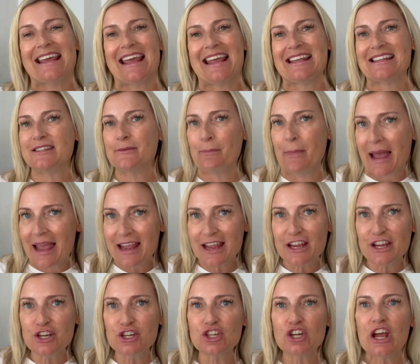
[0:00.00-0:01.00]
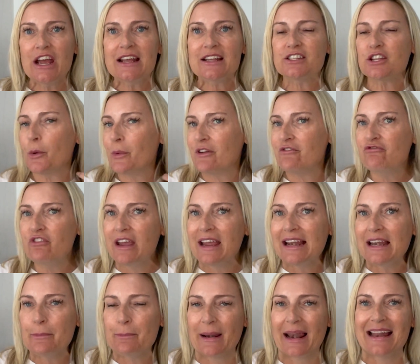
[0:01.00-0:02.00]
it's beige, so it
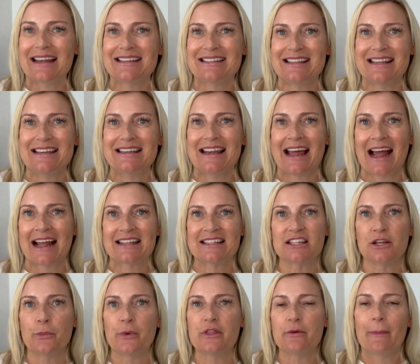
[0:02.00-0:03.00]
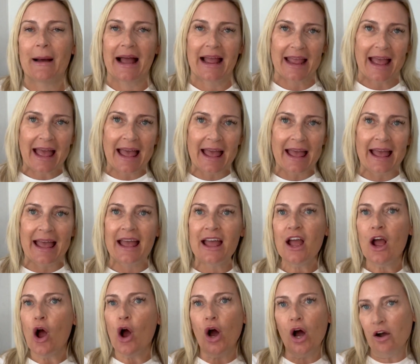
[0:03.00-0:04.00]
really blends in nicely with my hair.
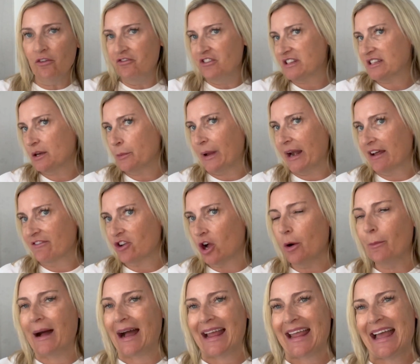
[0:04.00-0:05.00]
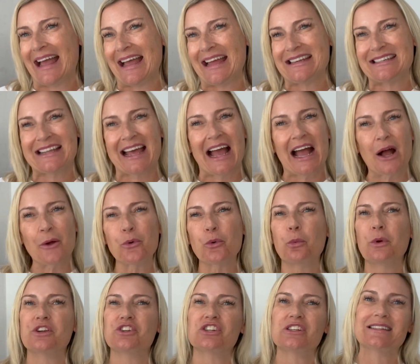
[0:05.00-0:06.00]
Obviously, when I've got my hair
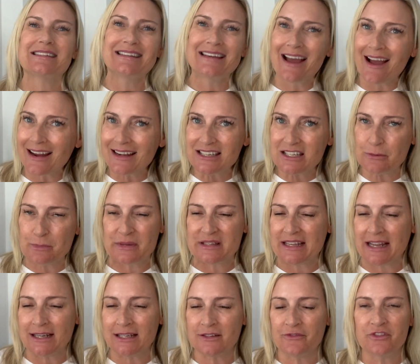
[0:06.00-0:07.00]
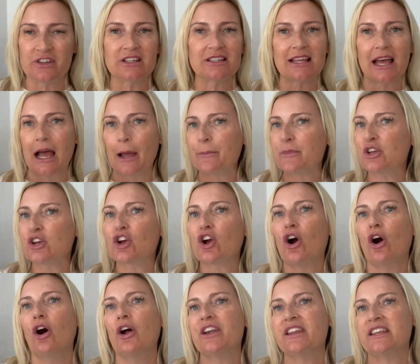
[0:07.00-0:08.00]
down, which is 90% of the time, you
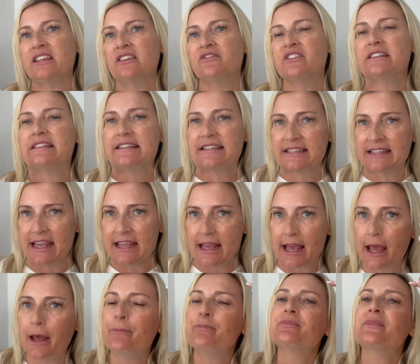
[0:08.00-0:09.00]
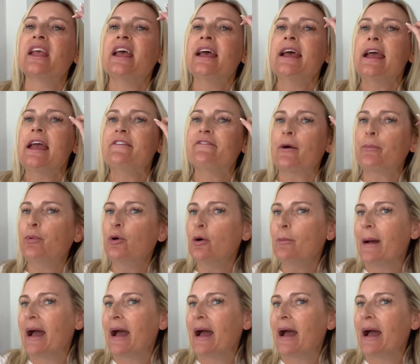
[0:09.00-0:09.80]
can't even see it. If I put my